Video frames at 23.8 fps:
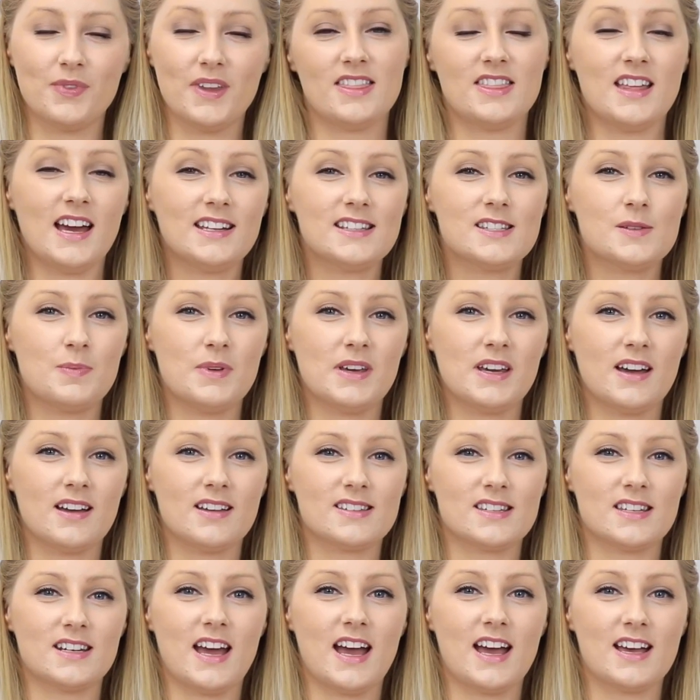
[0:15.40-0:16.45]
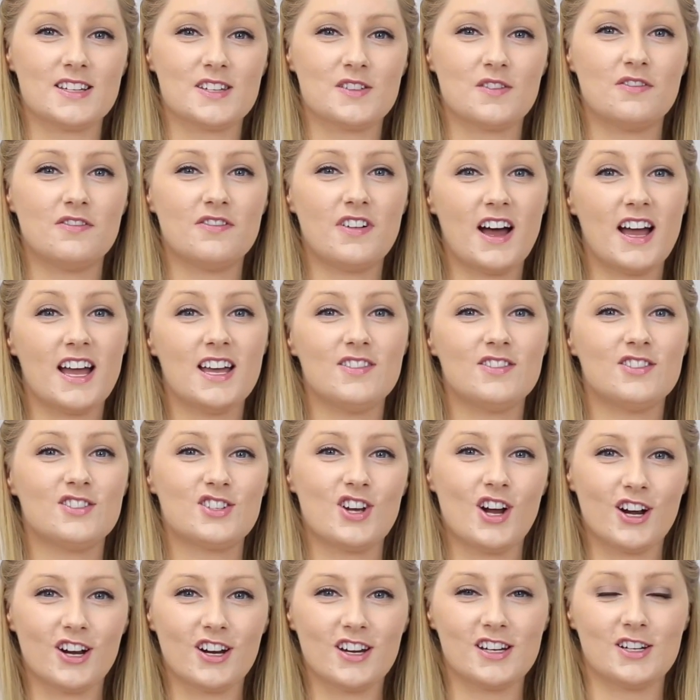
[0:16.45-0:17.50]
and that's because it has 5
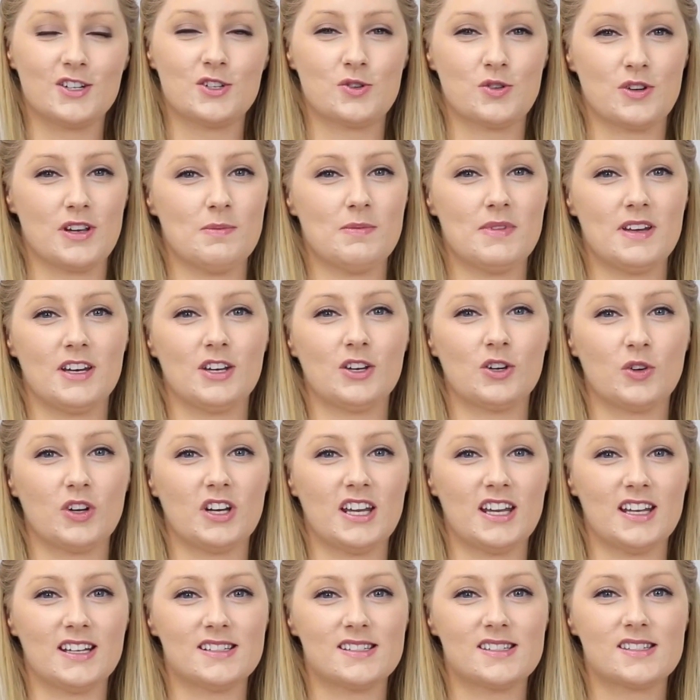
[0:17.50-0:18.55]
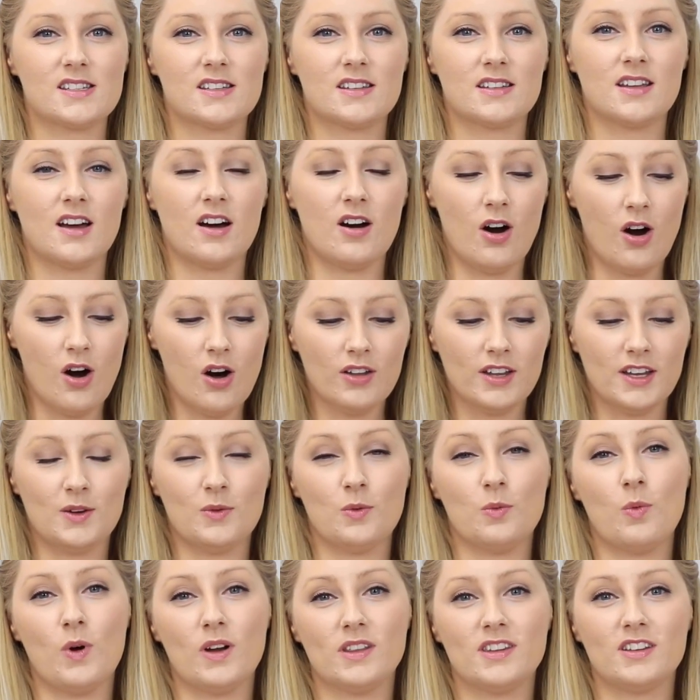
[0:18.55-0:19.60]
targeted treatment ingredients all
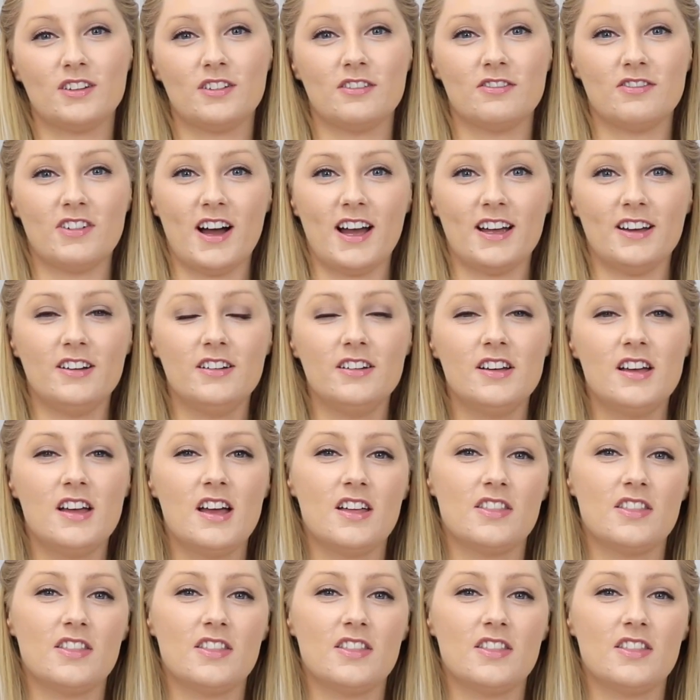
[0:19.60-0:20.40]
in one little vial.